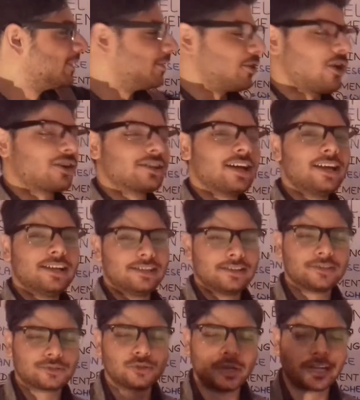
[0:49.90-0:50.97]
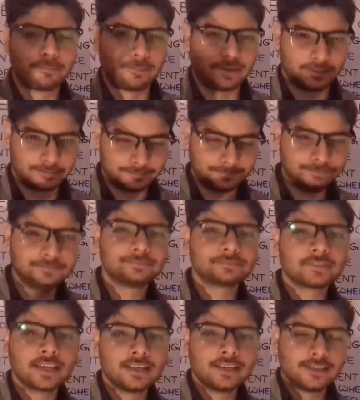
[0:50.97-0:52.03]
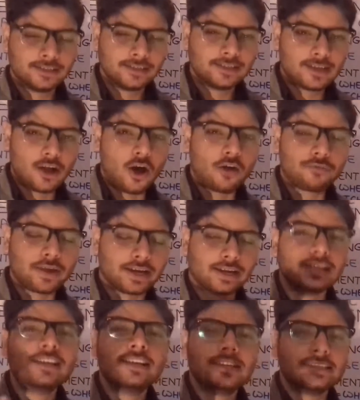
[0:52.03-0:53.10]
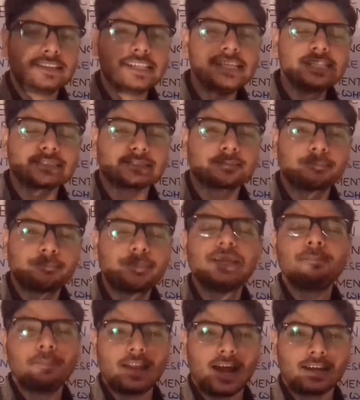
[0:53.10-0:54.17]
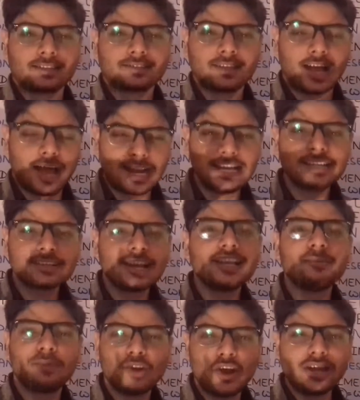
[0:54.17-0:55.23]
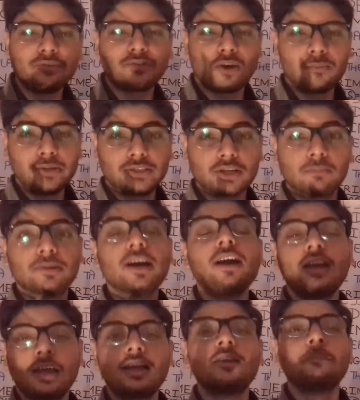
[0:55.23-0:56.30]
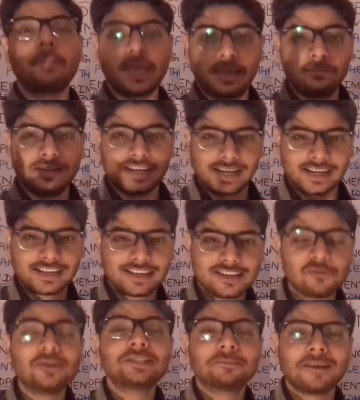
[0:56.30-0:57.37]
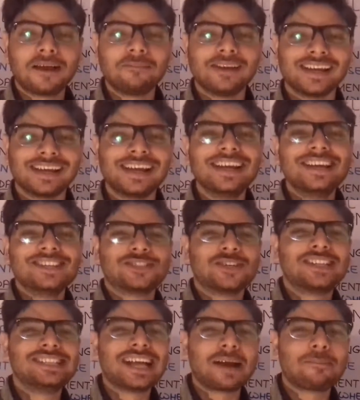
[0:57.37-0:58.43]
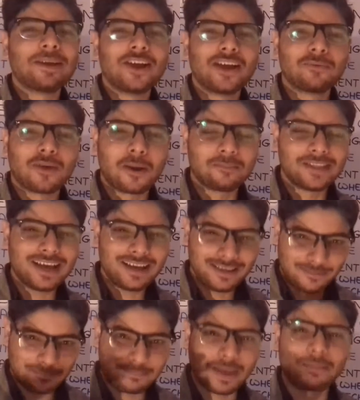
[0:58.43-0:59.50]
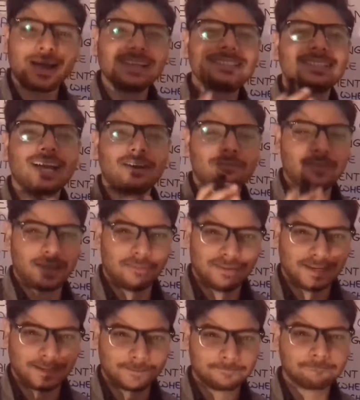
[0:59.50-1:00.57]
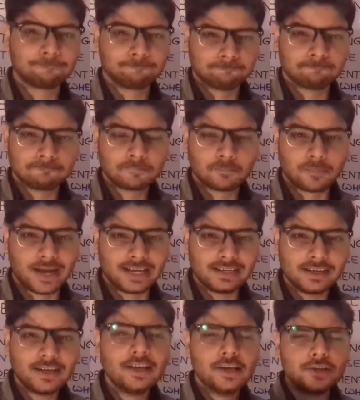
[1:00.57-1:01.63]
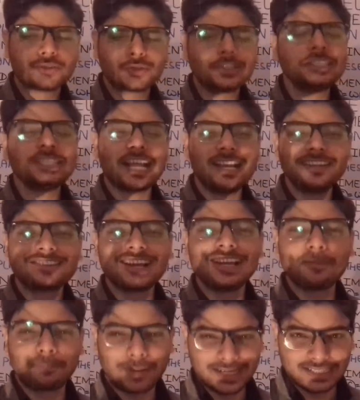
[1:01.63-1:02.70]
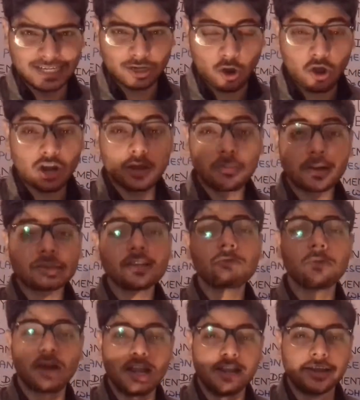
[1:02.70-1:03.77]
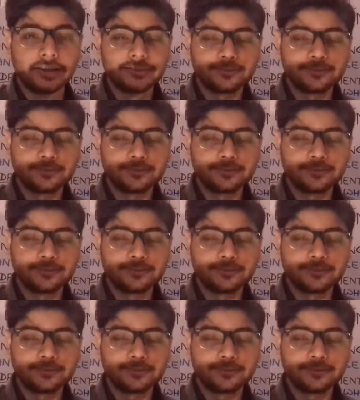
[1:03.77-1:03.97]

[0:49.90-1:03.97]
Not the sweet pea. Often these pea plants are literally belonging from which of the family? Which family? So these are belonging from the Fabaceae family. Fine. So these are literally present all over the world.